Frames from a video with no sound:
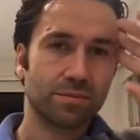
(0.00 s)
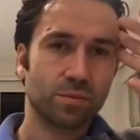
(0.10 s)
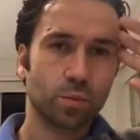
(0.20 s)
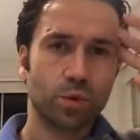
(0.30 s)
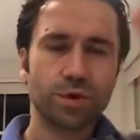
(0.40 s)

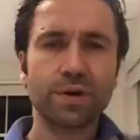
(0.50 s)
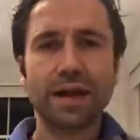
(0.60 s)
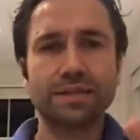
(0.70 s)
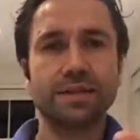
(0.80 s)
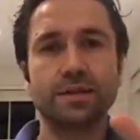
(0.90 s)
we're
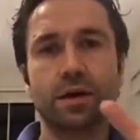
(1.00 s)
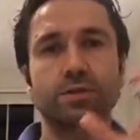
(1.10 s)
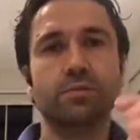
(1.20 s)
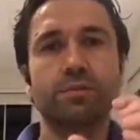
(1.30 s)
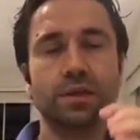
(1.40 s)
actually going
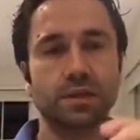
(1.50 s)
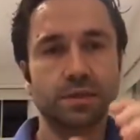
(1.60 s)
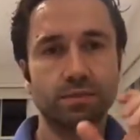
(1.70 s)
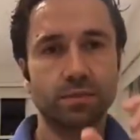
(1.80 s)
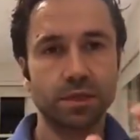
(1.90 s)
to build
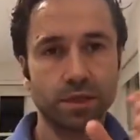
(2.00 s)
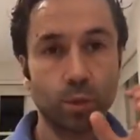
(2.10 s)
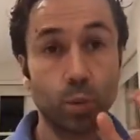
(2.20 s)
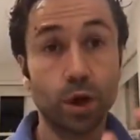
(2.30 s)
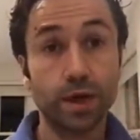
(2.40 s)
something that
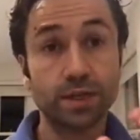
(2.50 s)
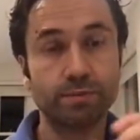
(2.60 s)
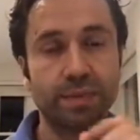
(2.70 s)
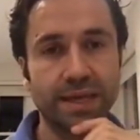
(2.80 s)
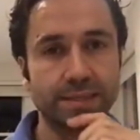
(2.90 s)
works
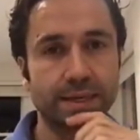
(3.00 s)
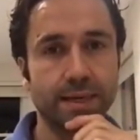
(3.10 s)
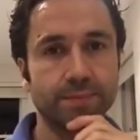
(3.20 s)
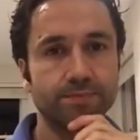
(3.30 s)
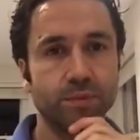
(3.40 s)
better.
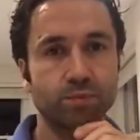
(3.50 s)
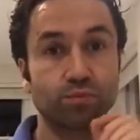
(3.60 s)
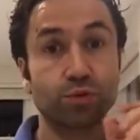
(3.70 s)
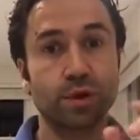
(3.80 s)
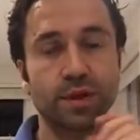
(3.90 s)

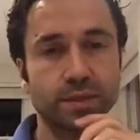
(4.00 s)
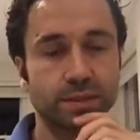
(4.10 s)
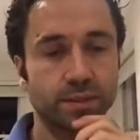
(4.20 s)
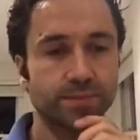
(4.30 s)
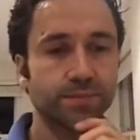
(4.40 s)

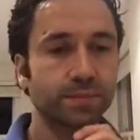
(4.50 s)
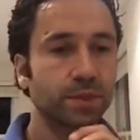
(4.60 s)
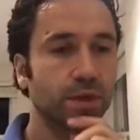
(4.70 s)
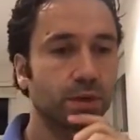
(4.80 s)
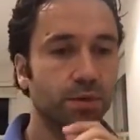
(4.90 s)
Product,
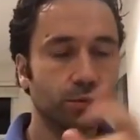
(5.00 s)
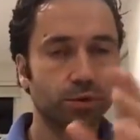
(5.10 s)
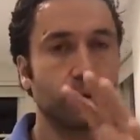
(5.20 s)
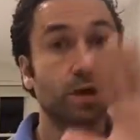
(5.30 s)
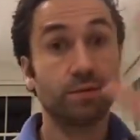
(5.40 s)

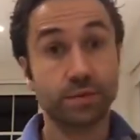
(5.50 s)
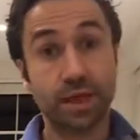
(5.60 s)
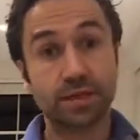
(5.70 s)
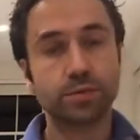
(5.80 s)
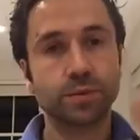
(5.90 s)
which we'll cover
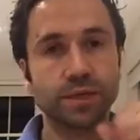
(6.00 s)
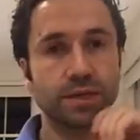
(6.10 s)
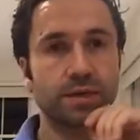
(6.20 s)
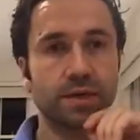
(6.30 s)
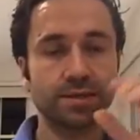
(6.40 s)
next
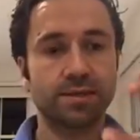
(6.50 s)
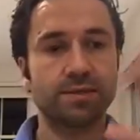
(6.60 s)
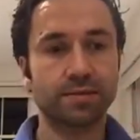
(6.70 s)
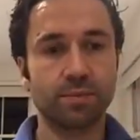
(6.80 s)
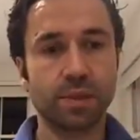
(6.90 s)
week, as in
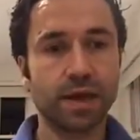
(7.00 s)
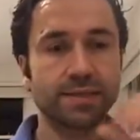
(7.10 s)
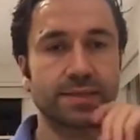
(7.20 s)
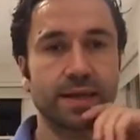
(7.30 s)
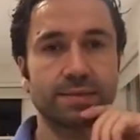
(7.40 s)
applying
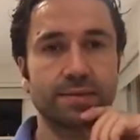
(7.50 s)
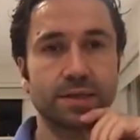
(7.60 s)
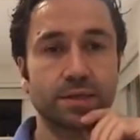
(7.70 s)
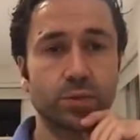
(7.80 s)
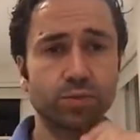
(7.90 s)
design
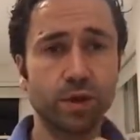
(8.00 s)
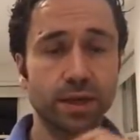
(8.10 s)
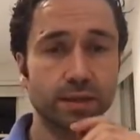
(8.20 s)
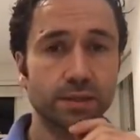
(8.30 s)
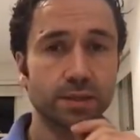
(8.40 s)
thinking to
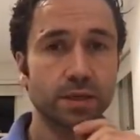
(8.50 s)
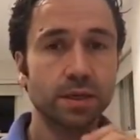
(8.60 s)
products.